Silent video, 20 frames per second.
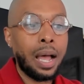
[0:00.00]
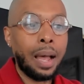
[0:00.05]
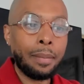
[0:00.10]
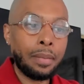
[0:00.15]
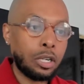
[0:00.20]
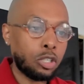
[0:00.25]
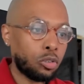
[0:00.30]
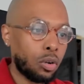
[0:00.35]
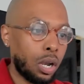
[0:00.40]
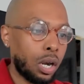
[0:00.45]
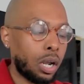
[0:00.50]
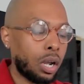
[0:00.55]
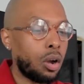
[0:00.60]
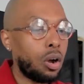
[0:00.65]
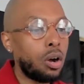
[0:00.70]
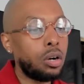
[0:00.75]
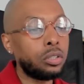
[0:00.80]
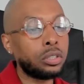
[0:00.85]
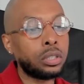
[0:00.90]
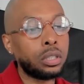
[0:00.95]
I'm not trying to
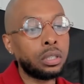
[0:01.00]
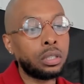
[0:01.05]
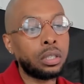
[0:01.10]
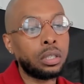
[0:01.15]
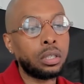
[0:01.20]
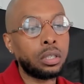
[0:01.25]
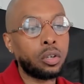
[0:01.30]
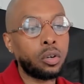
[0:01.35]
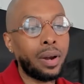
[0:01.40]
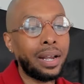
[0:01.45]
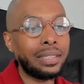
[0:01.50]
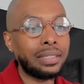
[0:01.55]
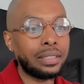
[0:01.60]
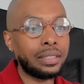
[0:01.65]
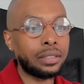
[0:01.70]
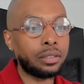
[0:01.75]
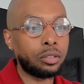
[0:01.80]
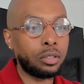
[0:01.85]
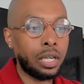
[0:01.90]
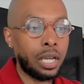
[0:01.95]
cause a
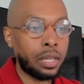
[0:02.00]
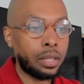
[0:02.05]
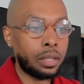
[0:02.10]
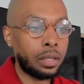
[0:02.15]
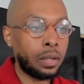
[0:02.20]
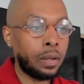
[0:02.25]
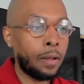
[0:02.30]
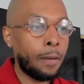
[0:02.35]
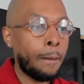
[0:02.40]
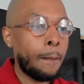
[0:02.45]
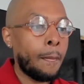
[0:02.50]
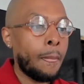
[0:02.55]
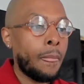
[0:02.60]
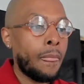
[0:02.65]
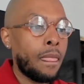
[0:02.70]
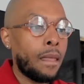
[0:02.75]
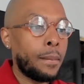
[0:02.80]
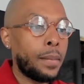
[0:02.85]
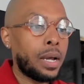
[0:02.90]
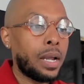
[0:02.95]
crisis or nothing,
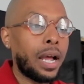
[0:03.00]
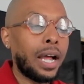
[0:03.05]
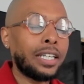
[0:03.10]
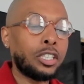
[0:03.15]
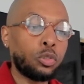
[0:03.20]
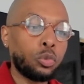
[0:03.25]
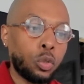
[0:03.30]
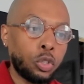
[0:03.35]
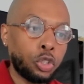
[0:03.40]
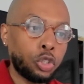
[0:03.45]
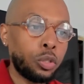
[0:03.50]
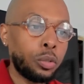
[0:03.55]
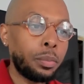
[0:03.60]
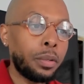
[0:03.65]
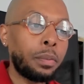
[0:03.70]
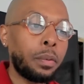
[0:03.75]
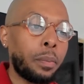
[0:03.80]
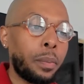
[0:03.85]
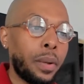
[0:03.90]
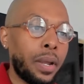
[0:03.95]
but I just want you to
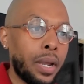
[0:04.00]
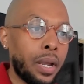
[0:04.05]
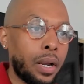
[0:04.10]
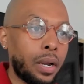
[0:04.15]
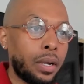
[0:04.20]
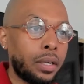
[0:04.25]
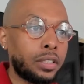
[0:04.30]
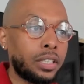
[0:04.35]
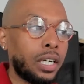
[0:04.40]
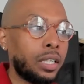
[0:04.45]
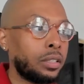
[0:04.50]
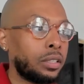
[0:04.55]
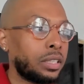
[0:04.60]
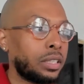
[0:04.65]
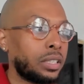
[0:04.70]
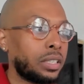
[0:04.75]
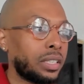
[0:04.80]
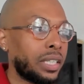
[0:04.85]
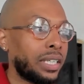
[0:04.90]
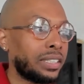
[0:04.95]
be prepared and
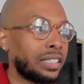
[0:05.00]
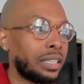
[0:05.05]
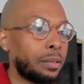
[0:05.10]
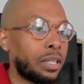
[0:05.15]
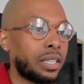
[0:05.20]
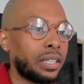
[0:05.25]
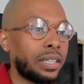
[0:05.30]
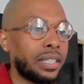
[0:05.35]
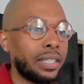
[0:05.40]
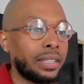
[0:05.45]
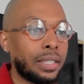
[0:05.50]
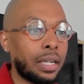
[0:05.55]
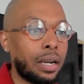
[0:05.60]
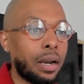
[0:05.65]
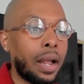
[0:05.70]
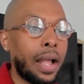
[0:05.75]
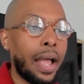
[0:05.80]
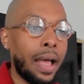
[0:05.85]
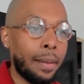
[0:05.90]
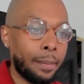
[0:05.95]
understand some of the things that
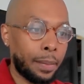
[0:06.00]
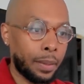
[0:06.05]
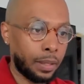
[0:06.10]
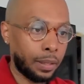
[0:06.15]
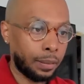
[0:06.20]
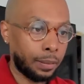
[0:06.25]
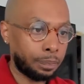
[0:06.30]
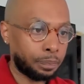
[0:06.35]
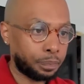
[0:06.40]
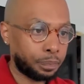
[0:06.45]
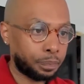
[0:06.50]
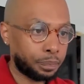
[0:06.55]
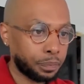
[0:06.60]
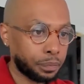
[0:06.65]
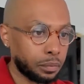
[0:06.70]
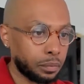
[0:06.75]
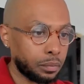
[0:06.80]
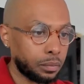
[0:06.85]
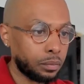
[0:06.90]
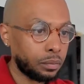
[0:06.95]
are happening.
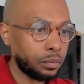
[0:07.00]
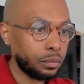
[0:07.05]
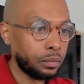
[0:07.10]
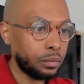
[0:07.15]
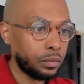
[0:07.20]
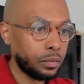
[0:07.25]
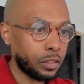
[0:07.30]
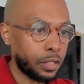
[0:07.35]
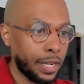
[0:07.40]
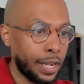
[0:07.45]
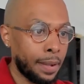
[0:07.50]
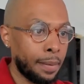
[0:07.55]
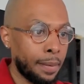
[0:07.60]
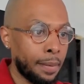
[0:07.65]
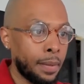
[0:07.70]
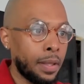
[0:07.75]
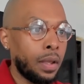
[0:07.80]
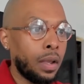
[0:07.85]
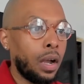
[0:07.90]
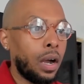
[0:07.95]
Okay,
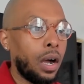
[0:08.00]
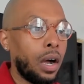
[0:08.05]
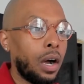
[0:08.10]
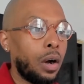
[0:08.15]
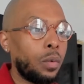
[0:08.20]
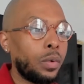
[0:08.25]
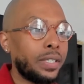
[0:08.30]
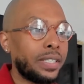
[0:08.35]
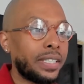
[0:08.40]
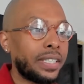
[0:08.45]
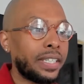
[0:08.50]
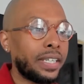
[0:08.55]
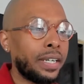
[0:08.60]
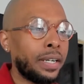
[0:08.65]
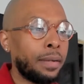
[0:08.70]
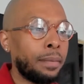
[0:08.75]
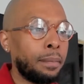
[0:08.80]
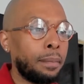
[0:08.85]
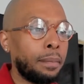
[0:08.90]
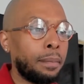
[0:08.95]
we
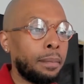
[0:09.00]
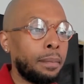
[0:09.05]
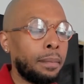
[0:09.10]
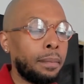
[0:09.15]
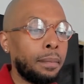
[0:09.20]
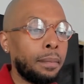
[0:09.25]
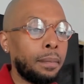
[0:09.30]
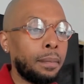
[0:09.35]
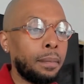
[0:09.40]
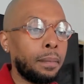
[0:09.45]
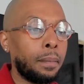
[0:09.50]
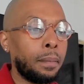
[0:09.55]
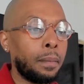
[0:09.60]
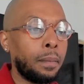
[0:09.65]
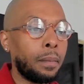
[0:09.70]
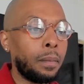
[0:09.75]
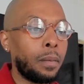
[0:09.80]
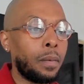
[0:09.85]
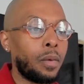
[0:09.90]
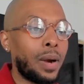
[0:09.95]
seeing
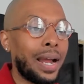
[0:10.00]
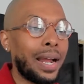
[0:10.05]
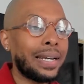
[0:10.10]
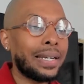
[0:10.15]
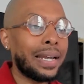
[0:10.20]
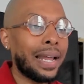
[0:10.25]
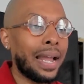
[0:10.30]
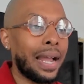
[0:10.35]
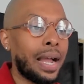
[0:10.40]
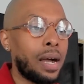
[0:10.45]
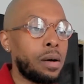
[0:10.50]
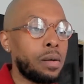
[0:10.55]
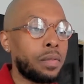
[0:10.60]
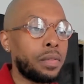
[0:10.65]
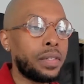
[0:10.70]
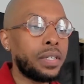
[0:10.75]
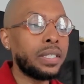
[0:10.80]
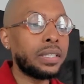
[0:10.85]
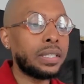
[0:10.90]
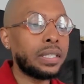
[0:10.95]
right
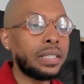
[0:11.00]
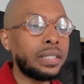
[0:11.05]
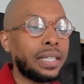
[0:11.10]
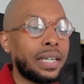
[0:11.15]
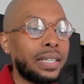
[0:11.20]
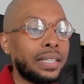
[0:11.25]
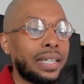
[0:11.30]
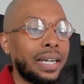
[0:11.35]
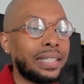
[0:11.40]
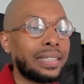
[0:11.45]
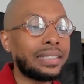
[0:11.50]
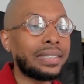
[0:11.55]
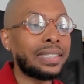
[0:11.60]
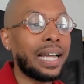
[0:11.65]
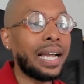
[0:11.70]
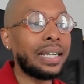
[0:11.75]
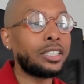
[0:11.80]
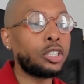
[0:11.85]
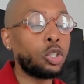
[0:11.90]
now this is a tie.